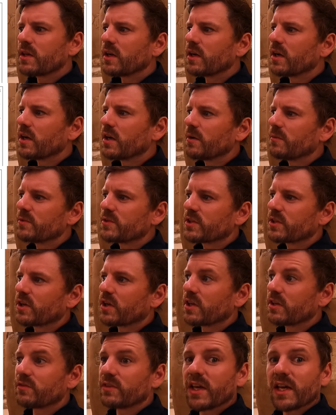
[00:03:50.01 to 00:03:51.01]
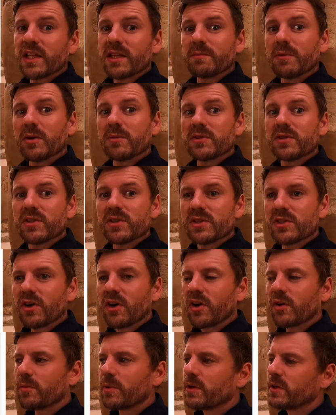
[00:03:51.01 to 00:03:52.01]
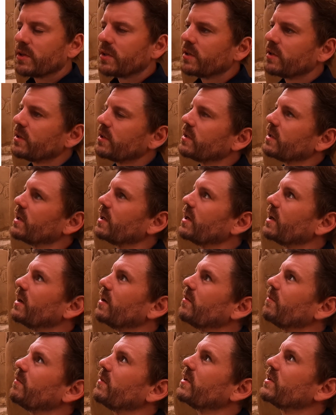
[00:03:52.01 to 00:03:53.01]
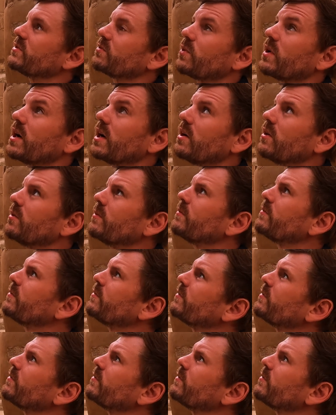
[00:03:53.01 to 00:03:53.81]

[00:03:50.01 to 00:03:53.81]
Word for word: um, to kind of get them up to the top um, as well.